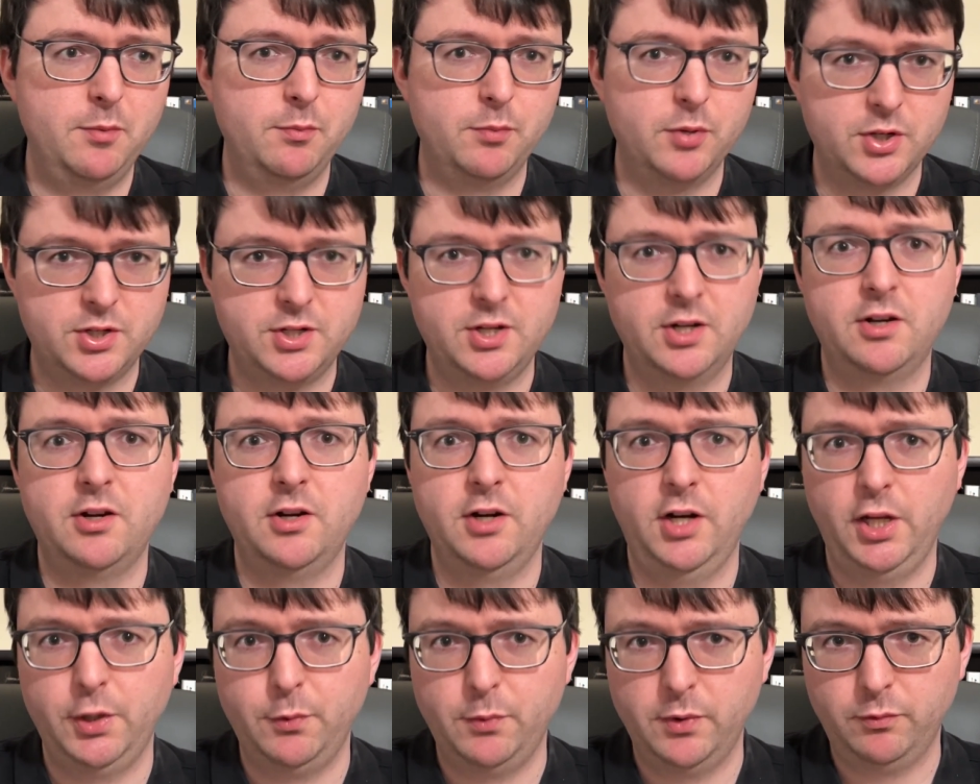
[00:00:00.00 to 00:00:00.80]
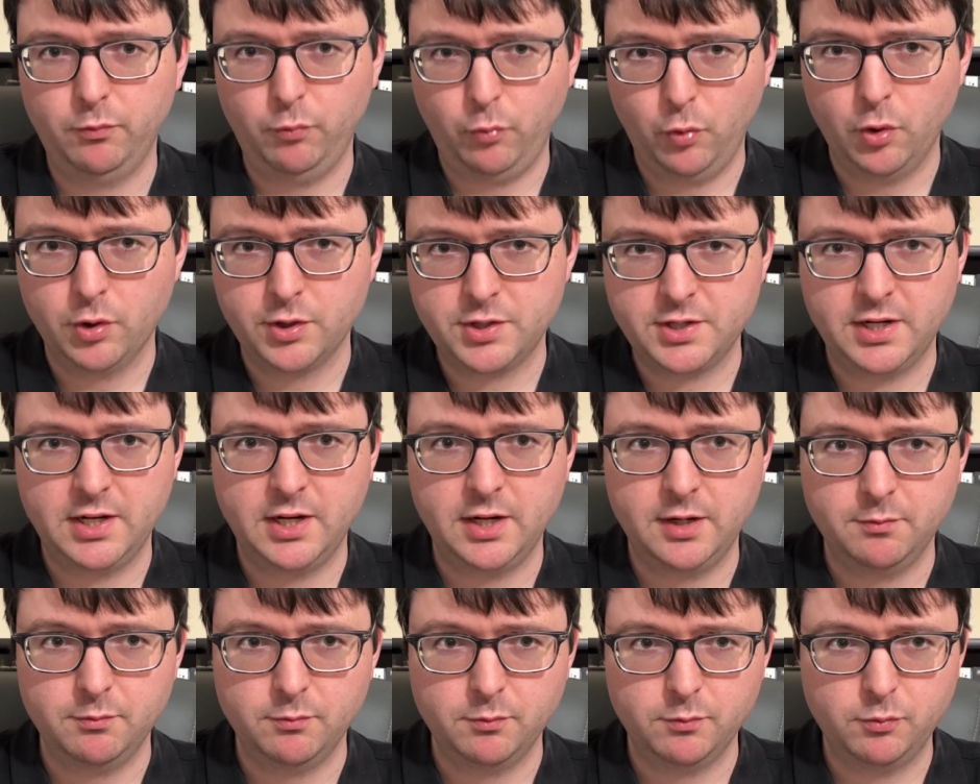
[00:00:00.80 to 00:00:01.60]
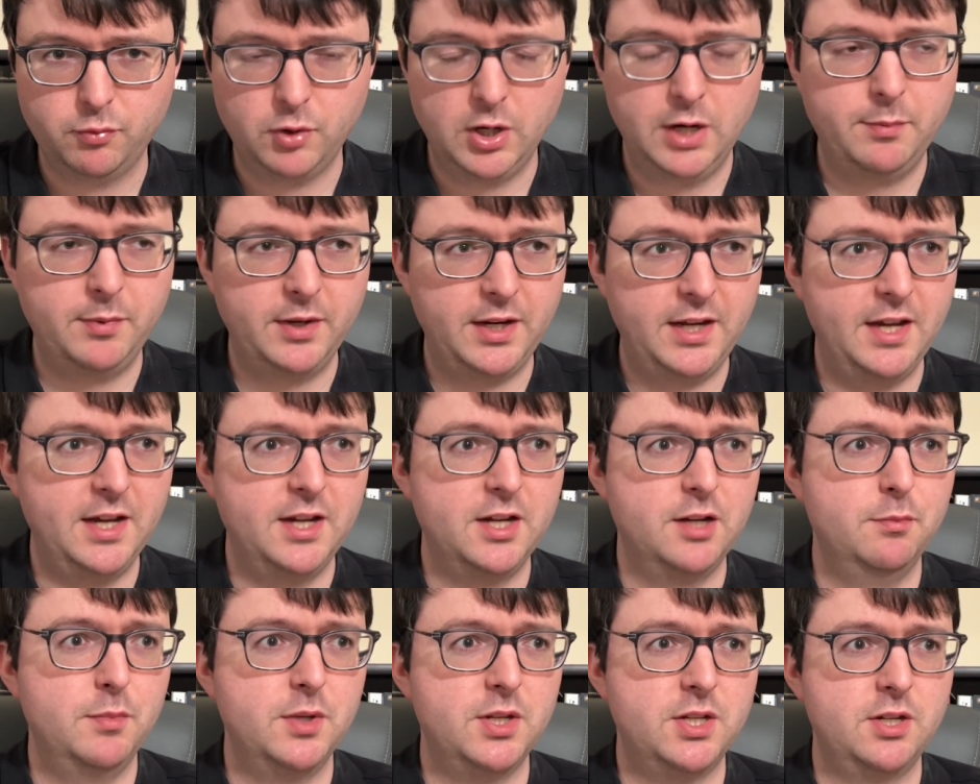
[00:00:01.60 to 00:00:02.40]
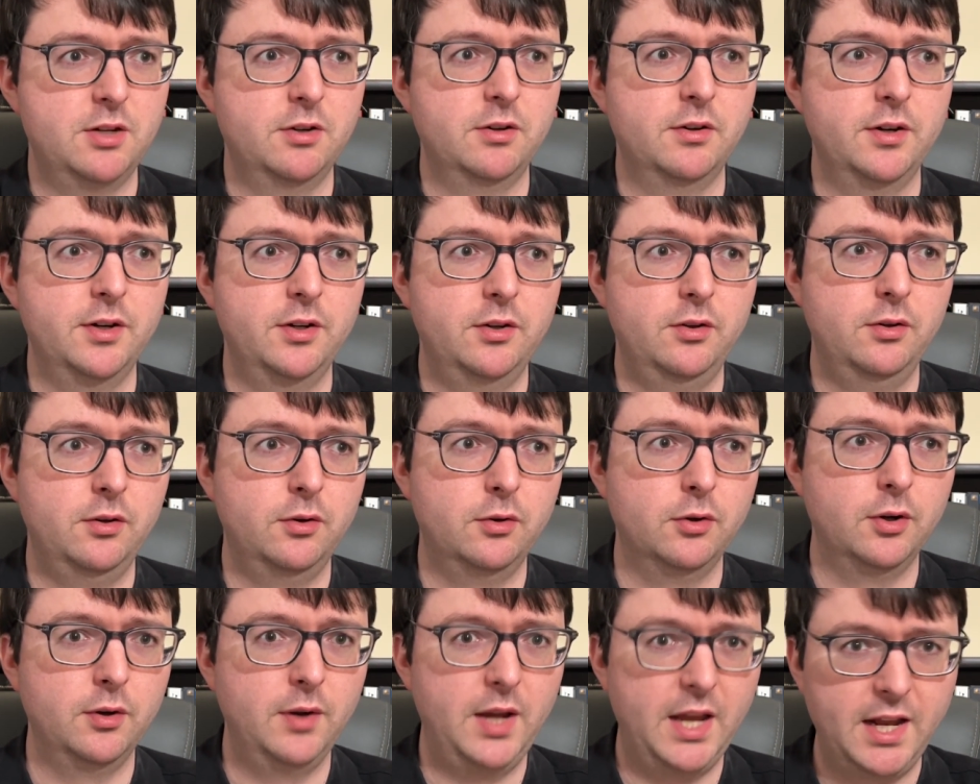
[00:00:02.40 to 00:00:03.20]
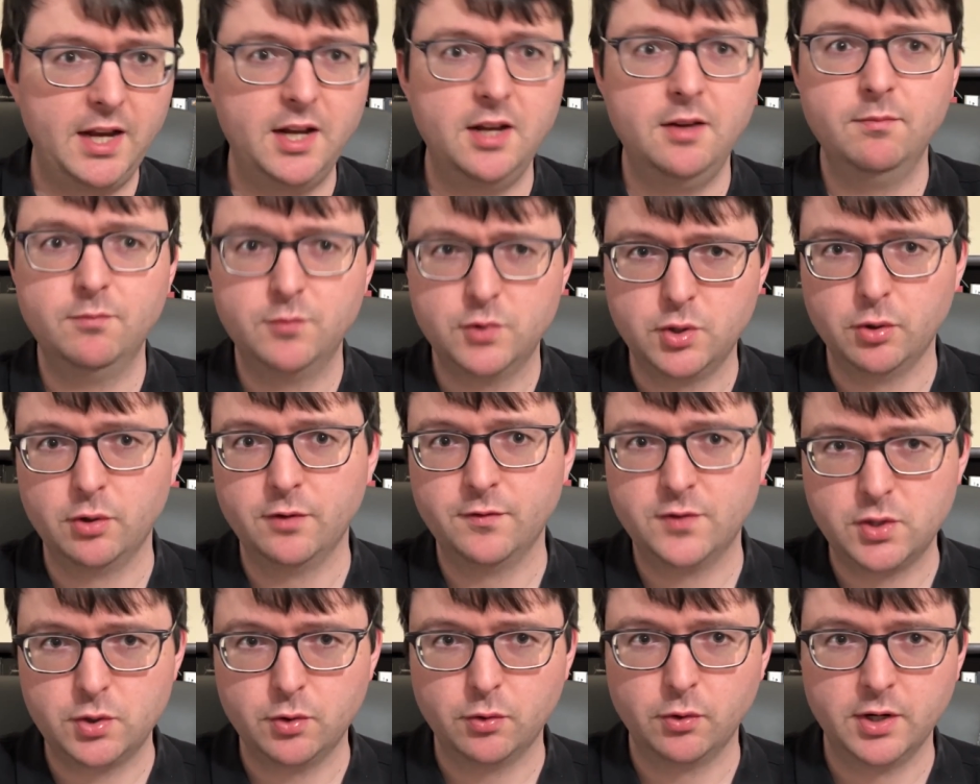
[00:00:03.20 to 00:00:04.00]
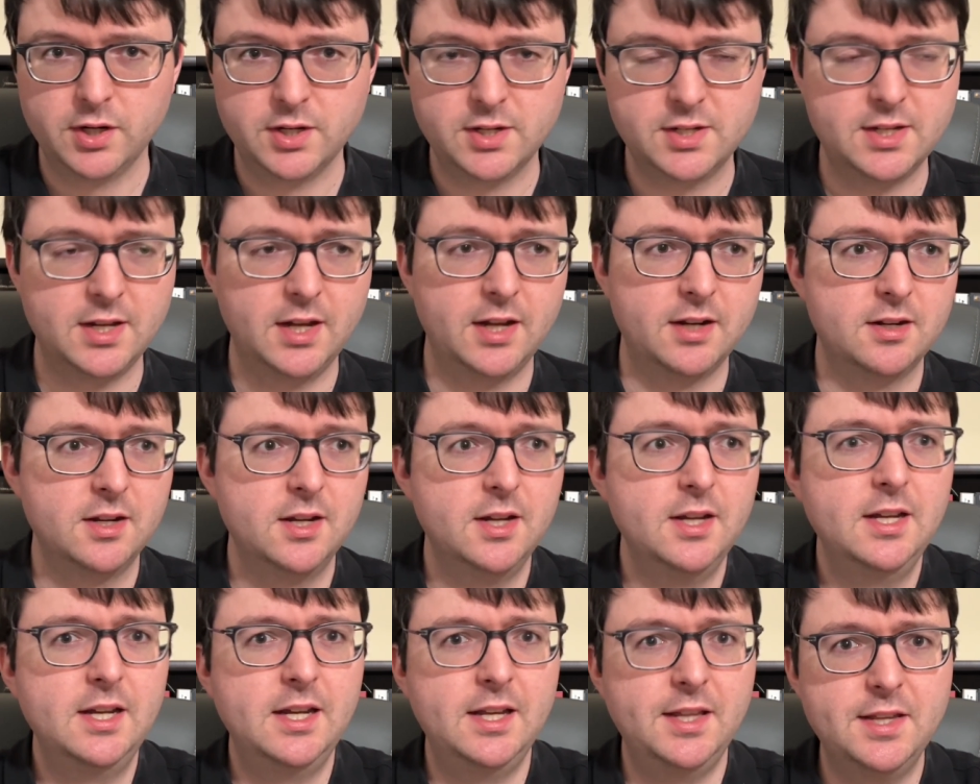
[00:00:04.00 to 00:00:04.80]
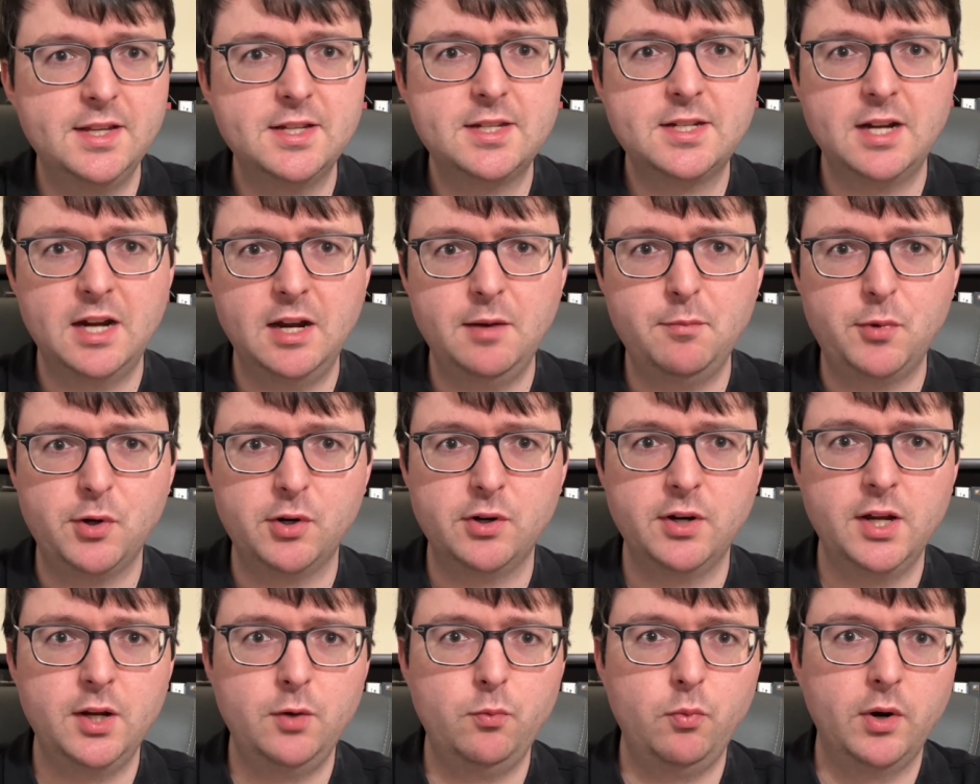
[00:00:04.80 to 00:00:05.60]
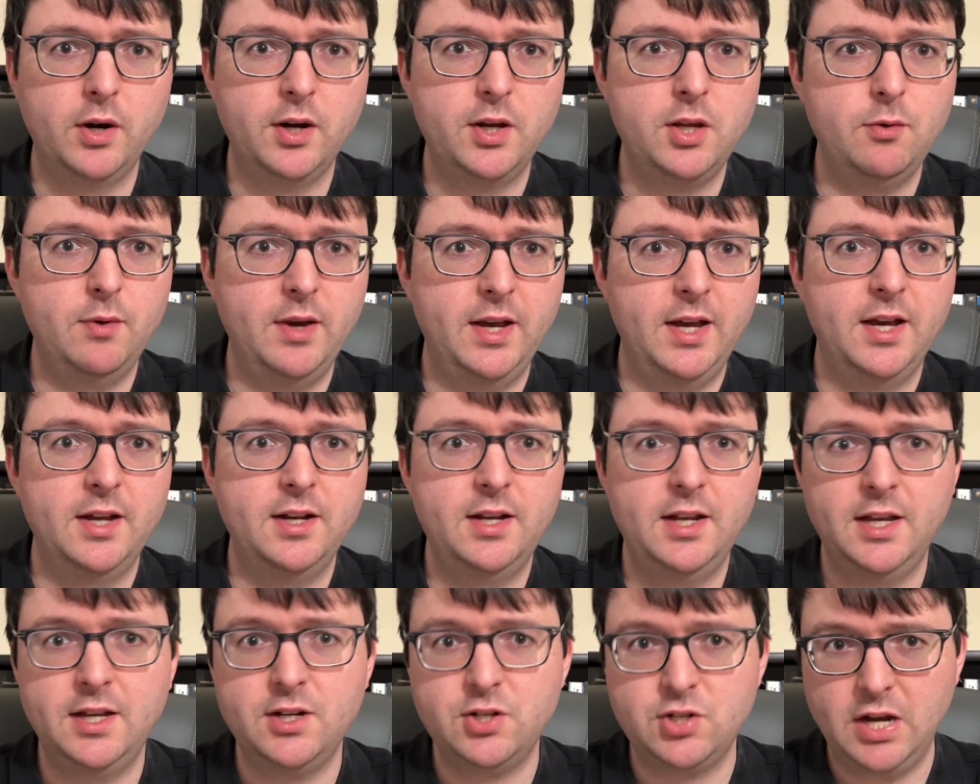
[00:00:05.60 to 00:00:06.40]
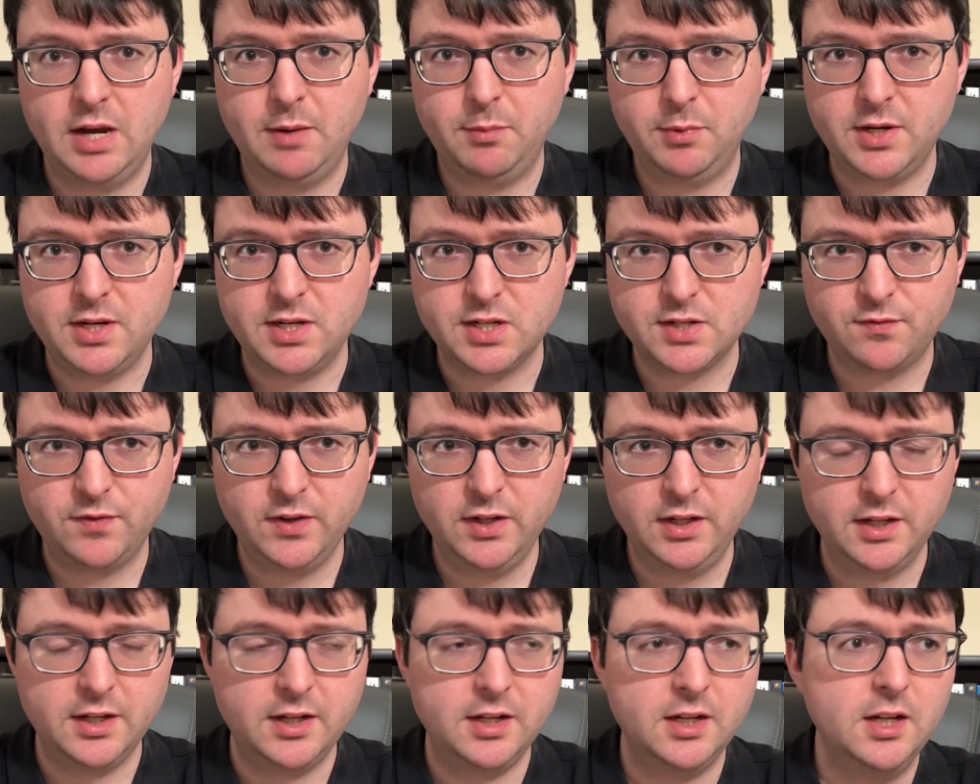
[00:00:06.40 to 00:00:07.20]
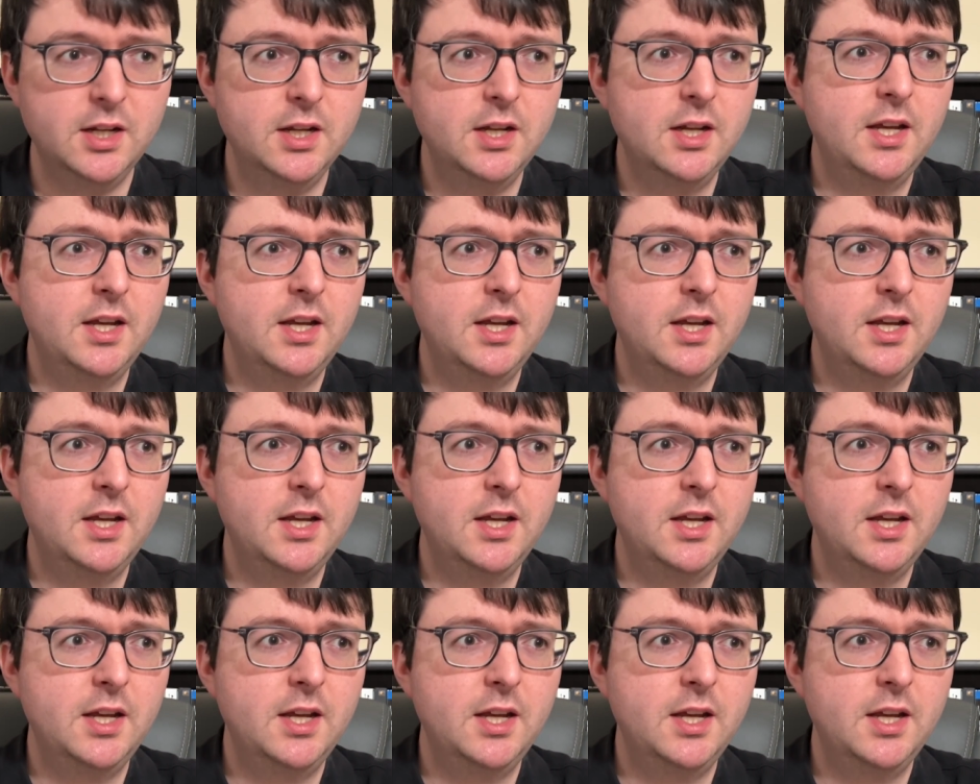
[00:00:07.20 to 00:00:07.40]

particularly with wartime propaganda material or any sort of story set in this time period where you had a Japanese villain.